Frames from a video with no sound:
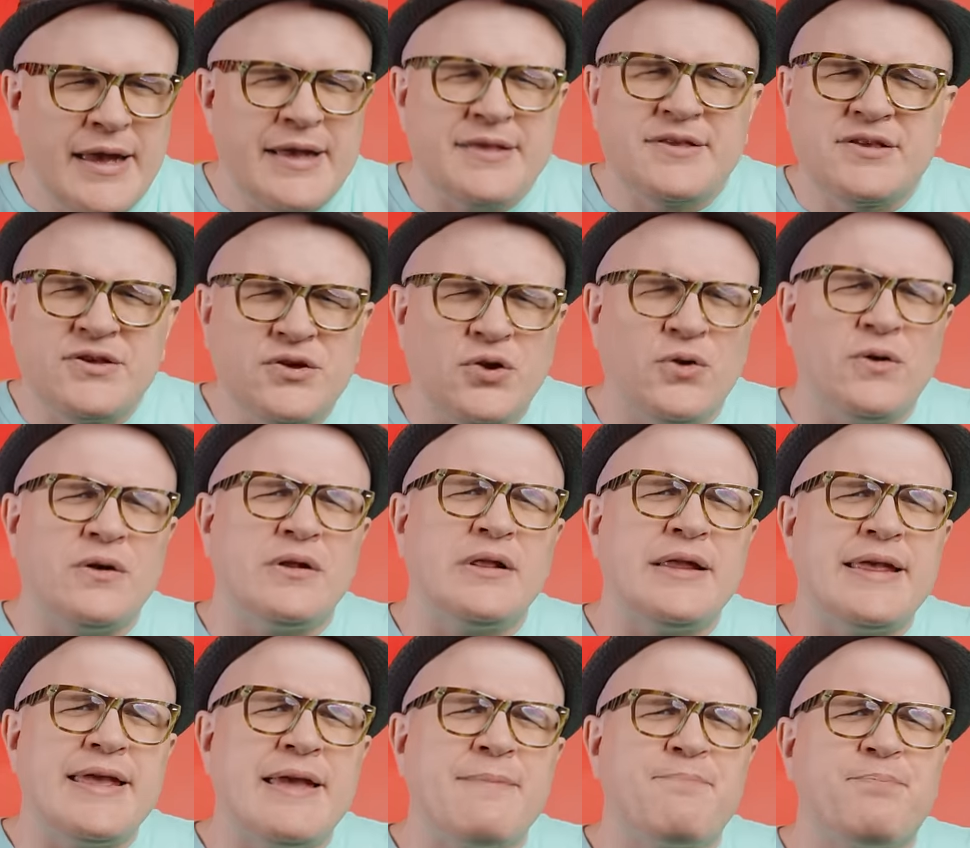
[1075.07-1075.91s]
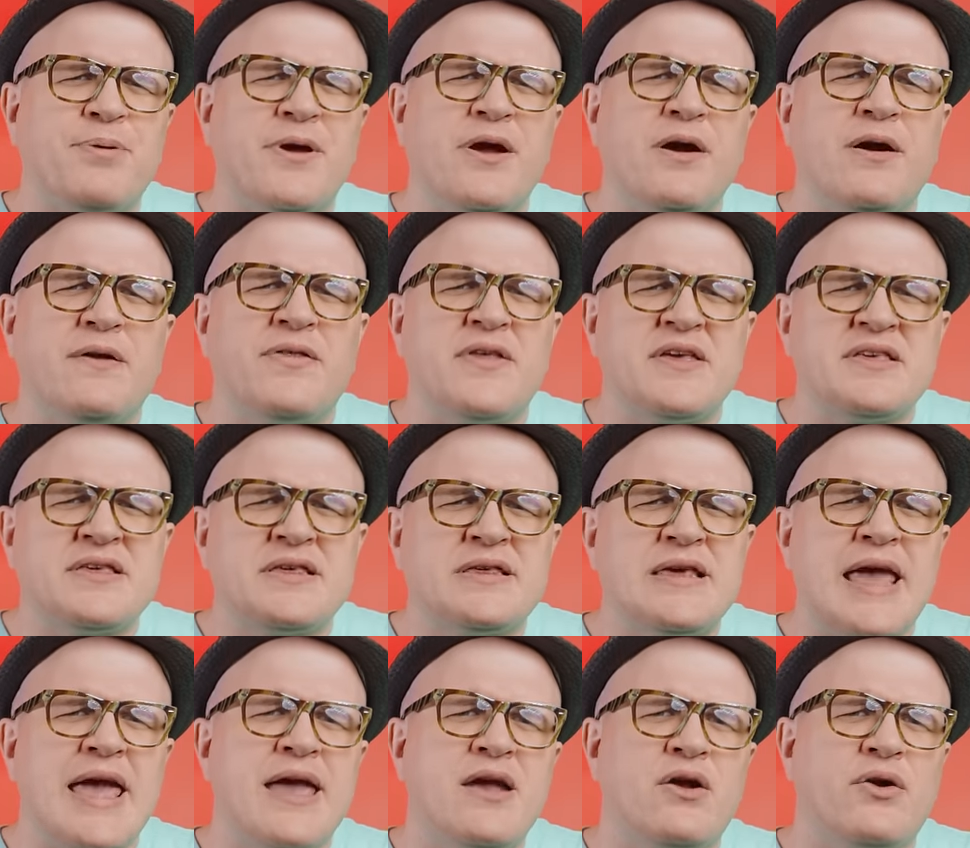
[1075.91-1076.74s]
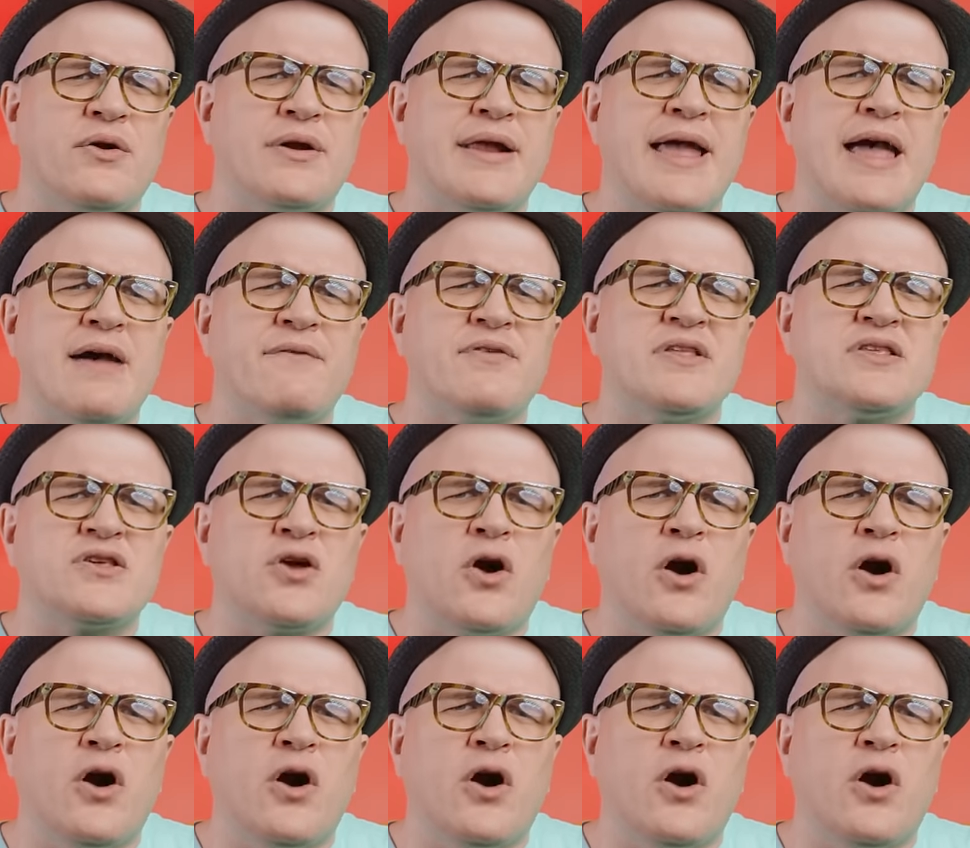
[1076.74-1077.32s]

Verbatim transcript: It certainly appeared that Zager and Evans